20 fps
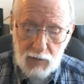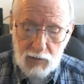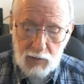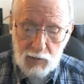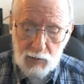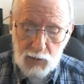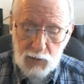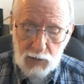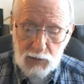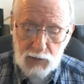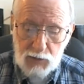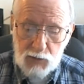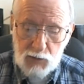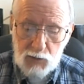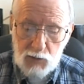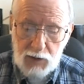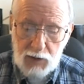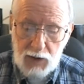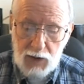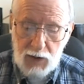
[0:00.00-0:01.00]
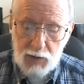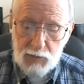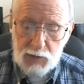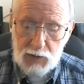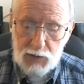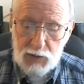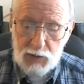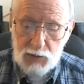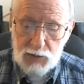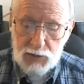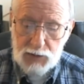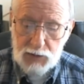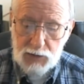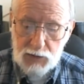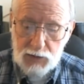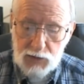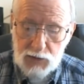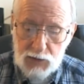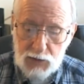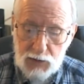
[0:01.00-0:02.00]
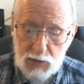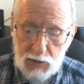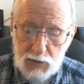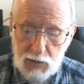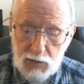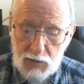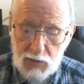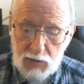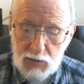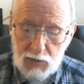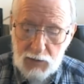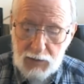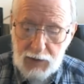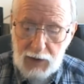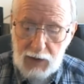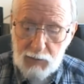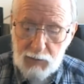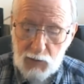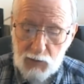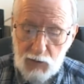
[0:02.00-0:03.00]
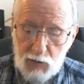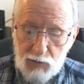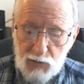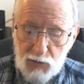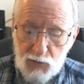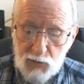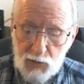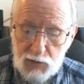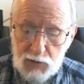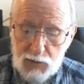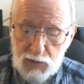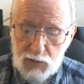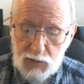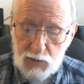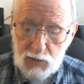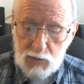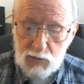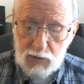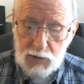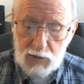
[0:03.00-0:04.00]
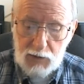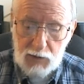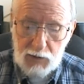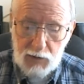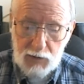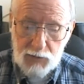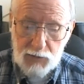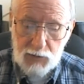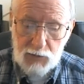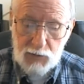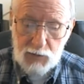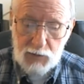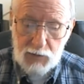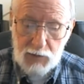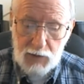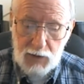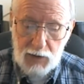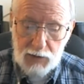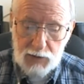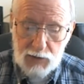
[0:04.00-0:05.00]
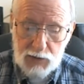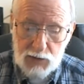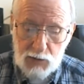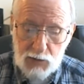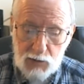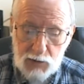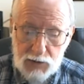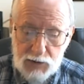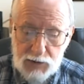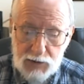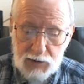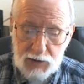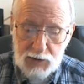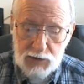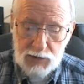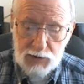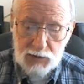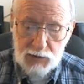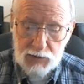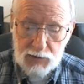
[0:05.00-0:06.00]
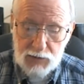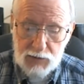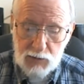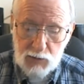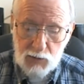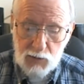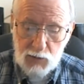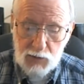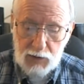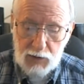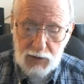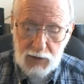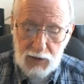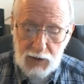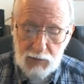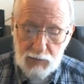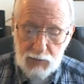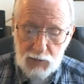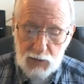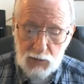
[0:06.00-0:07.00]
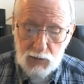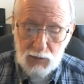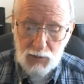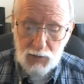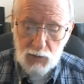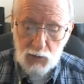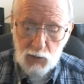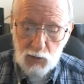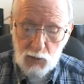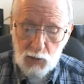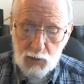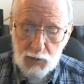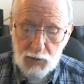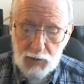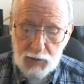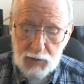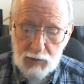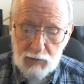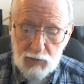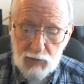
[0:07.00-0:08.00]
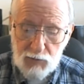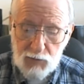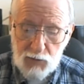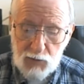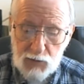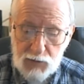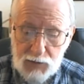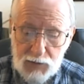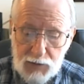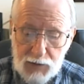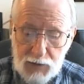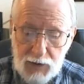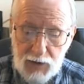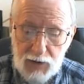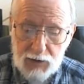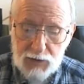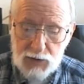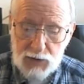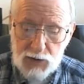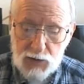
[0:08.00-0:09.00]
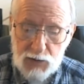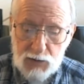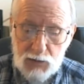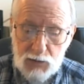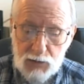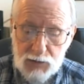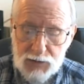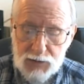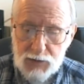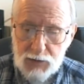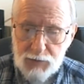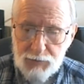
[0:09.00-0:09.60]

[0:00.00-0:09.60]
but through common usage, namely referring to the other non-Jewish nations, the word came to colloquially refer to non-Jews.